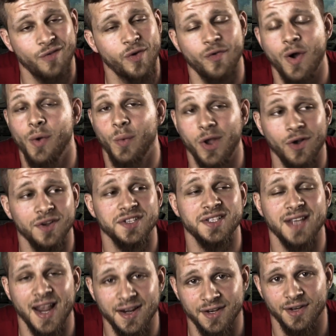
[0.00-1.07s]
We, went, we only
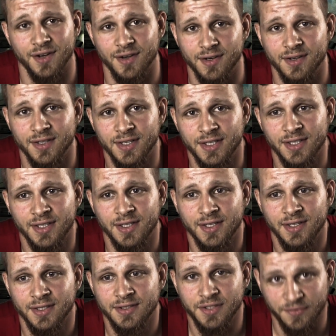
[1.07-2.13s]
stayed here
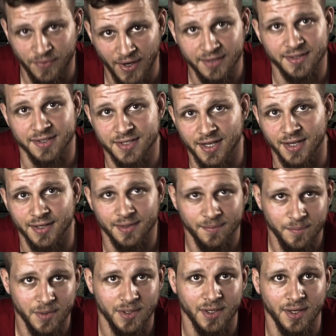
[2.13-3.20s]
to fight this kid
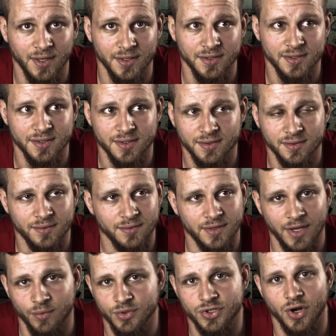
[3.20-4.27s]
because
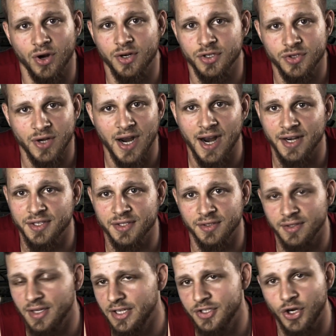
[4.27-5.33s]
he was talking trash,
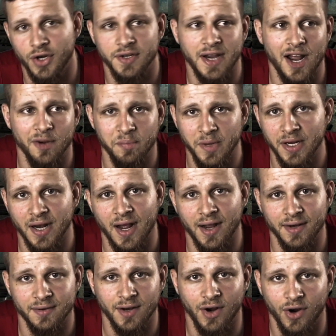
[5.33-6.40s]
and he turned down
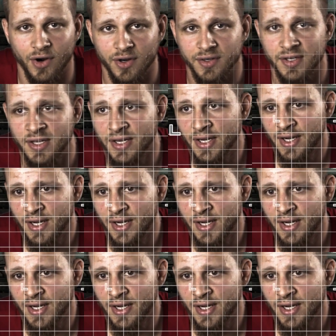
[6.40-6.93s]
B.Dot, I heard.